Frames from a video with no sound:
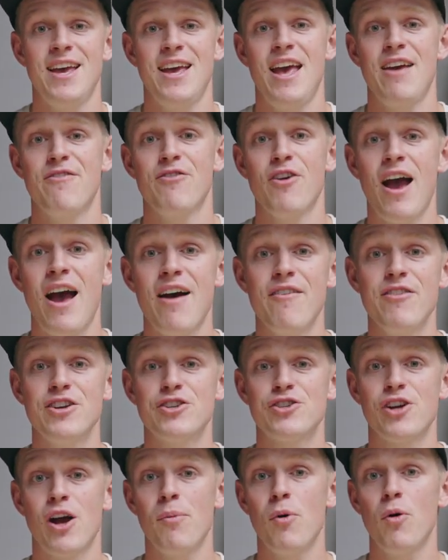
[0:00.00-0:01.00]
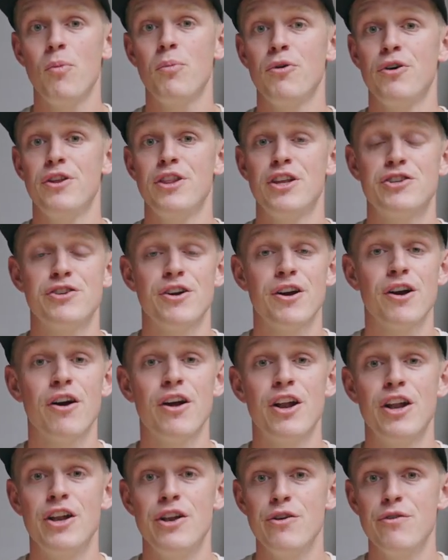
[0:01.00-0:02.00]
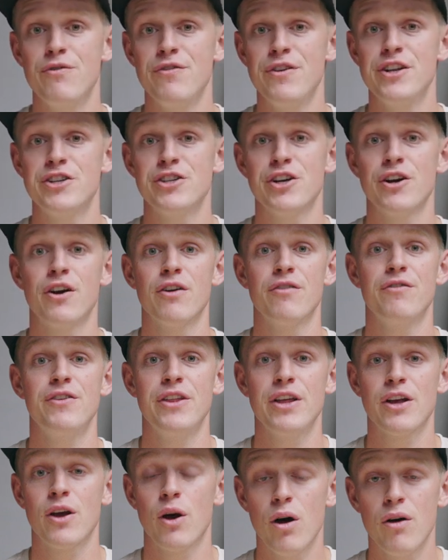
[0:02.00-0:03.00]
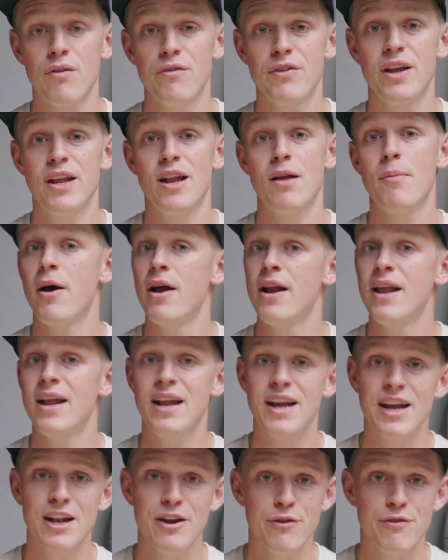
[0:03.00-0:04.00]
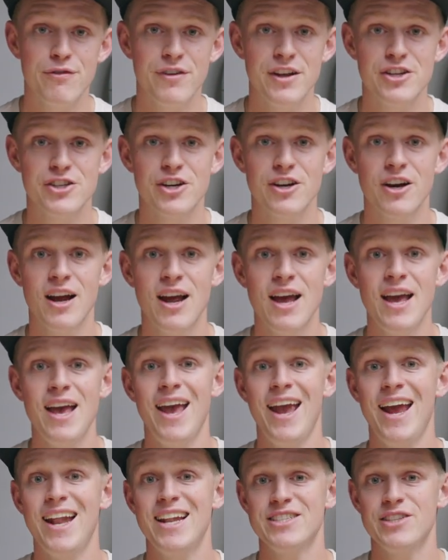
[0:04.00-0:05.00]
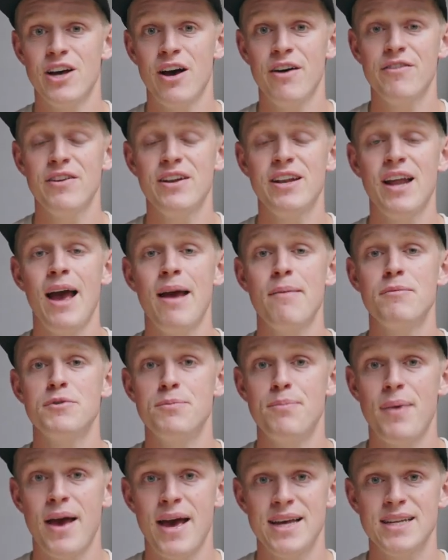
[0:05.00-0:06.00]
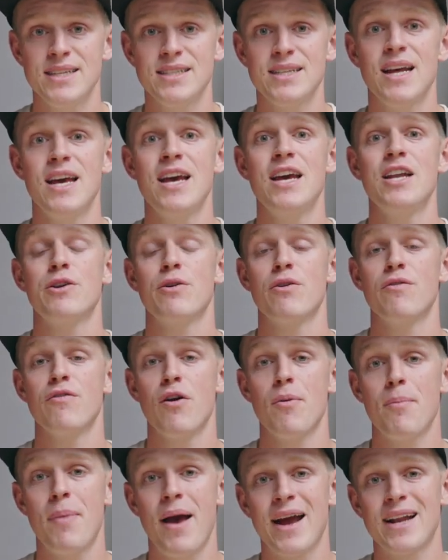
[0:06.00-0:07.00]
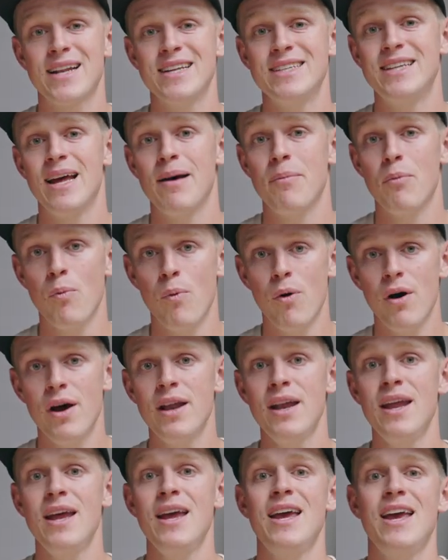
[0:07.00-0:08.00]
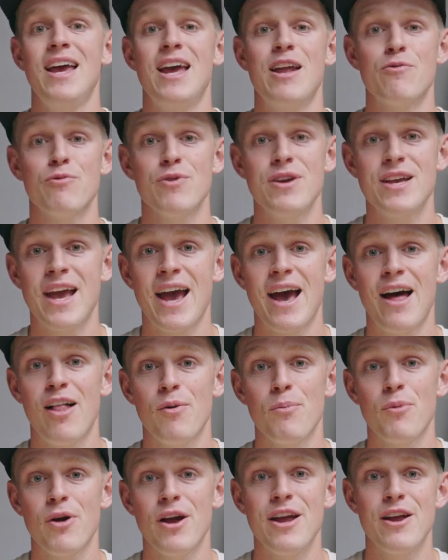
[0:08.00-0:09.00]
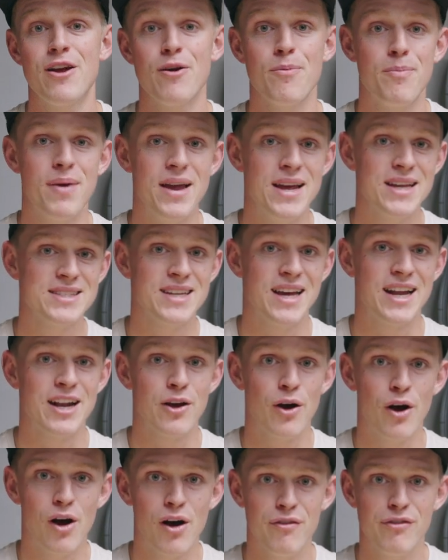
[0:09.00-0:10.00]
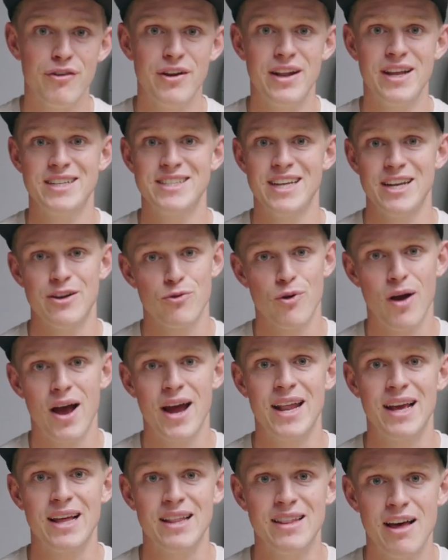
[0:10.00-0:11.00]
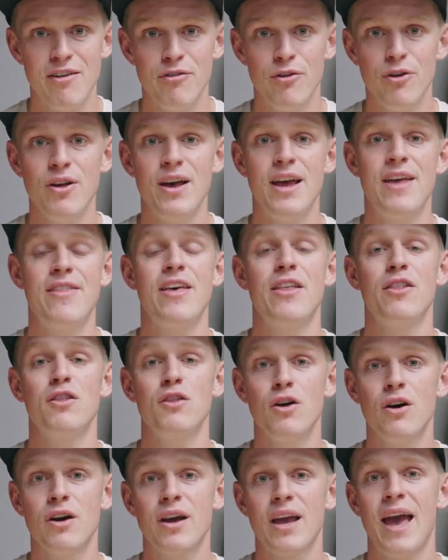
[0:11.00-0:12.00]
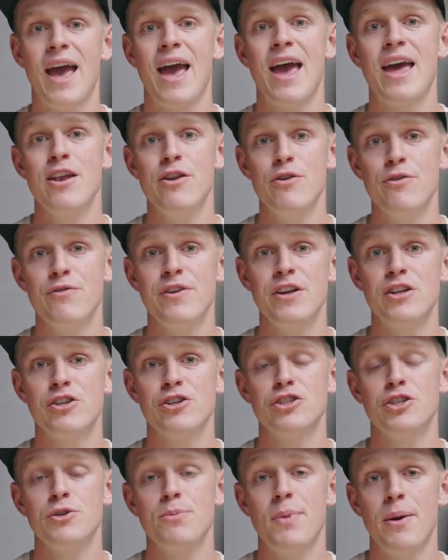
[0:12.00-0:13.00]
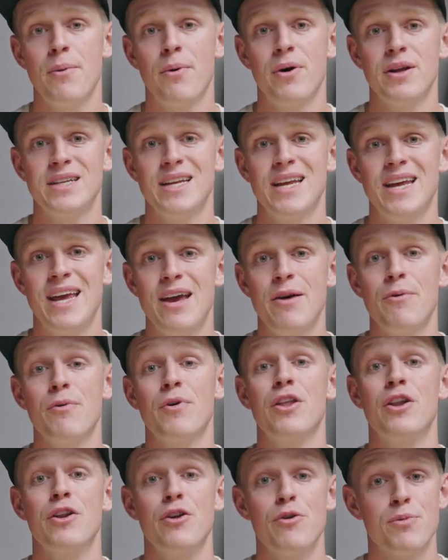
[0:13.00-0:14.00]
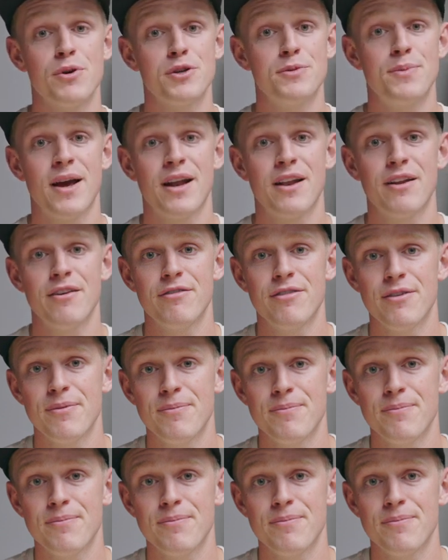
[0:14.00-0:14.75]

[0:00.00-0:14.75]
If you're having trouble pulling the trigger on a new feature or feeling confident about hitting a new feature, it is oftentimes best to revert back to step 1 and recalibrate your baseline confidence and riding level, and then look at new features you may want to hit with a new perspective.